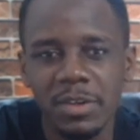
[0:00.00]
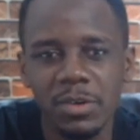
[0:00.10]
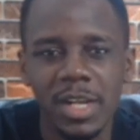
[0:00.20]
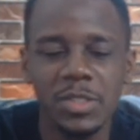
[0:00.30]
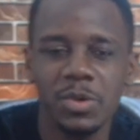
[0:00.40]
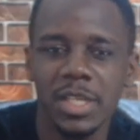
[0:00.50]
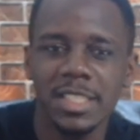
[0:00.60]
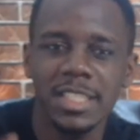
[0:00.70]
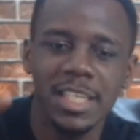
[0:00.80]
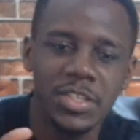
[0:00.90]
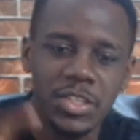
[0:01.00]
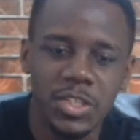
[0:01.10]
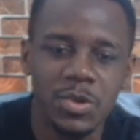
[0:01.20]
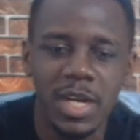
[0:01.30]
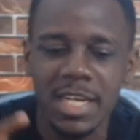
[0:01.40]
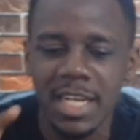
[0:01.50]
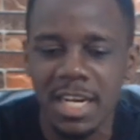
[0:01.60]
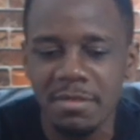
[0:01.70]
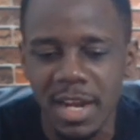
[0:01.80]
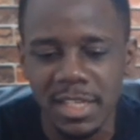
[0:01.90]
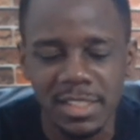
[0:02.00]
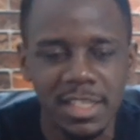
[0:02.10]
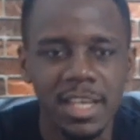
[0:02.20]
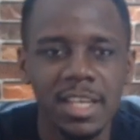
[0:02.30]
at all Arsenal gets in Caicedo and Declan Rice,